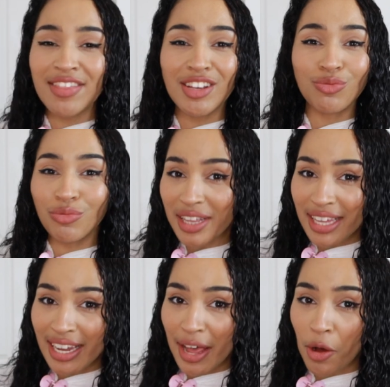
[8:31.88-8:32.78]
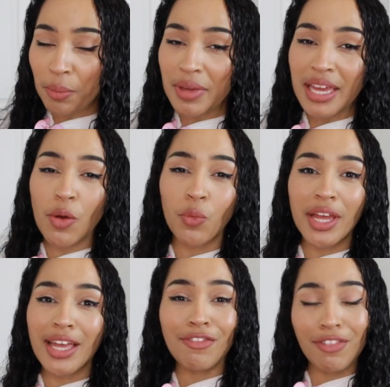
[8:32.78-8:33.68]
and that's really going to help me
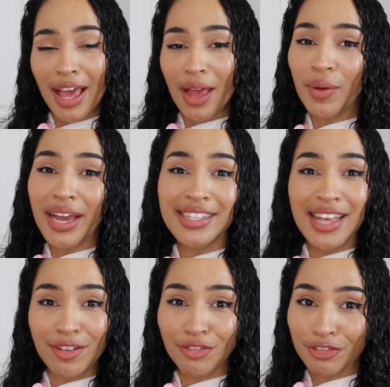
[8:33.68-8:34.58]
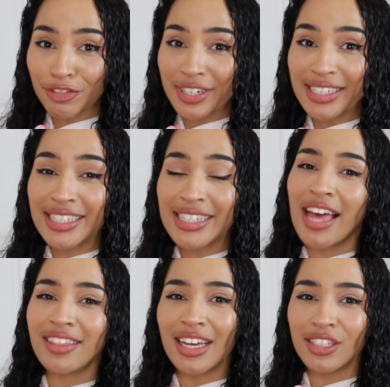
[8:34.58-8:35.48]
with flyaways and frizz
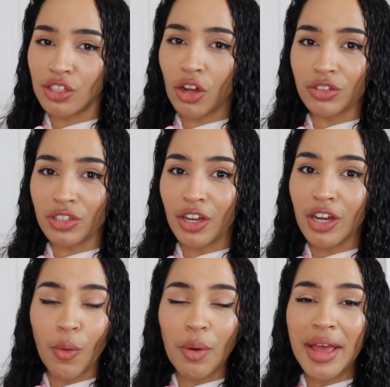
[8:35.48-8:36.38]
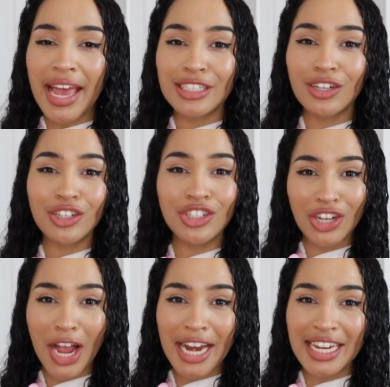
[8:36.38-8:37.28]
and that dull look. I want my hair to look
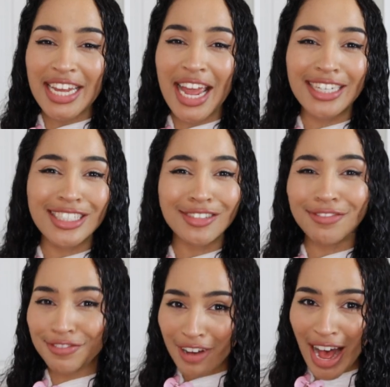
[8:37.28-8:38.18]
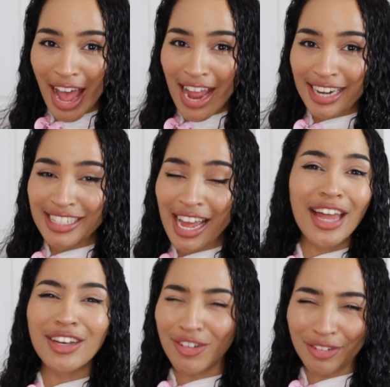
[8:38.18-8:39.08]
shiny and defined
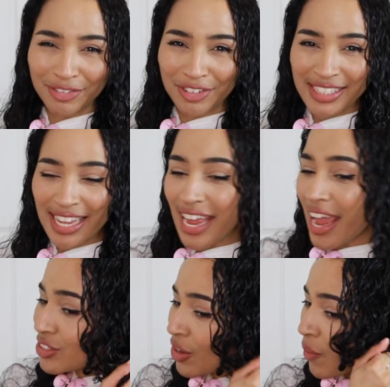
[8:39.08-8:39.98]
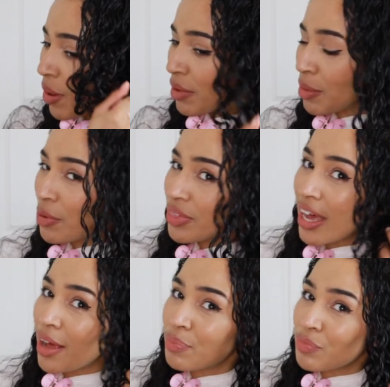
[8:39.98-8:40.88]
and not frizzy. So I'm going to put
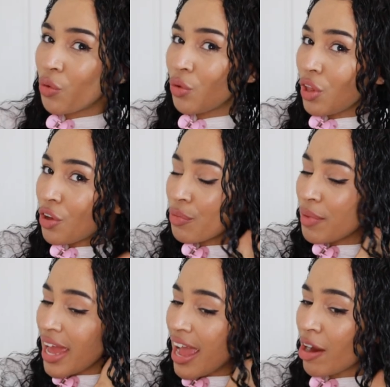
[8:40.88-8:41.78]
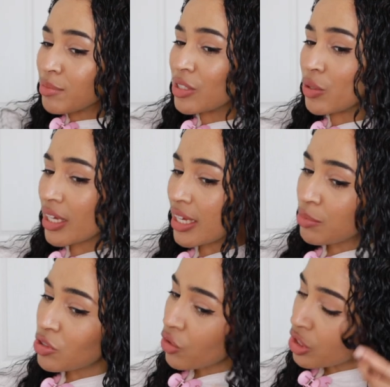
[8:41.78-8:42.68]
that all over my hair. I'm still going to
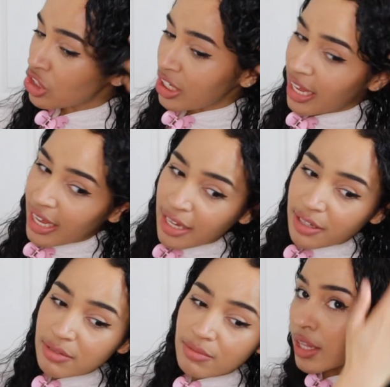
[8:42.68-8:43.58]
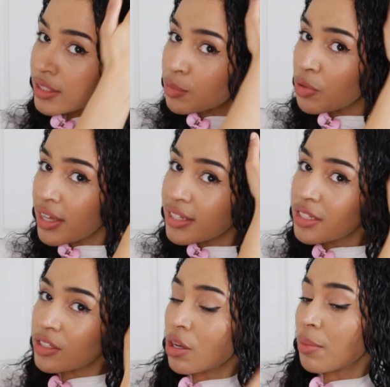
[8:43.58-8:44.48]
keep scrunching it in and smooth that
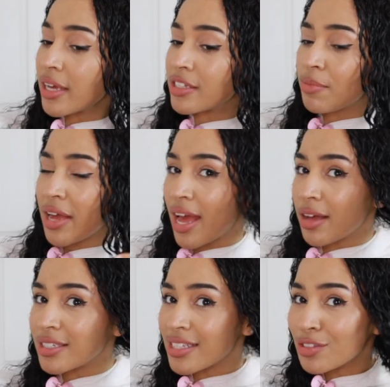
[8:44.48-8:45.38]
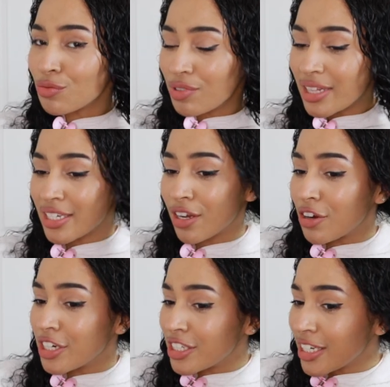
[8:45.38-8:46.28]
into the top layers of my hair because that's really
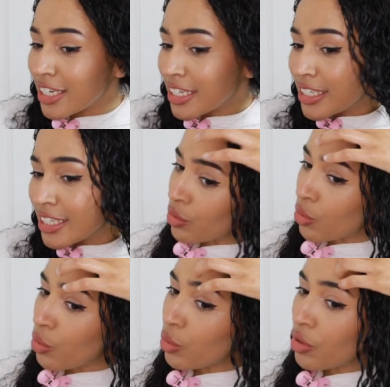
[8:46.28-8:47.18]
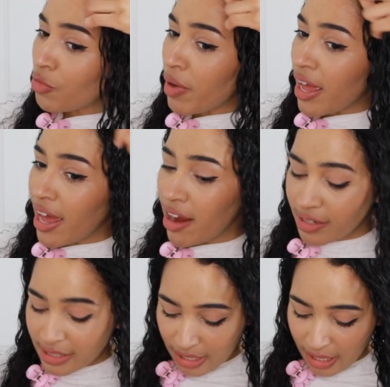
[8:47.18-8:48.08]
nourishing all of my hair
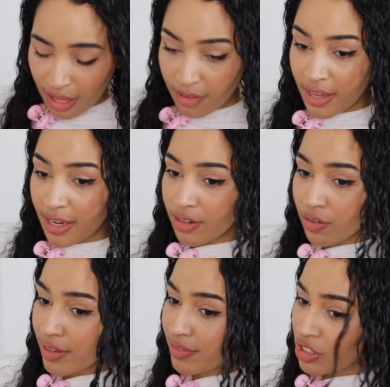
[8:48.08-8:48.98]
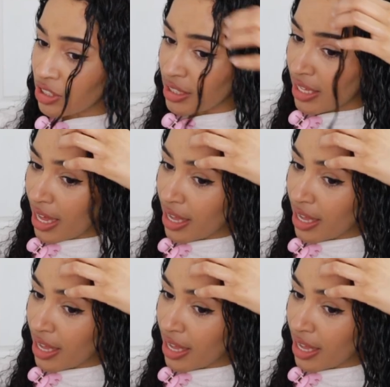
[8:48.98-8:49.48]
is gonna love it, not even just the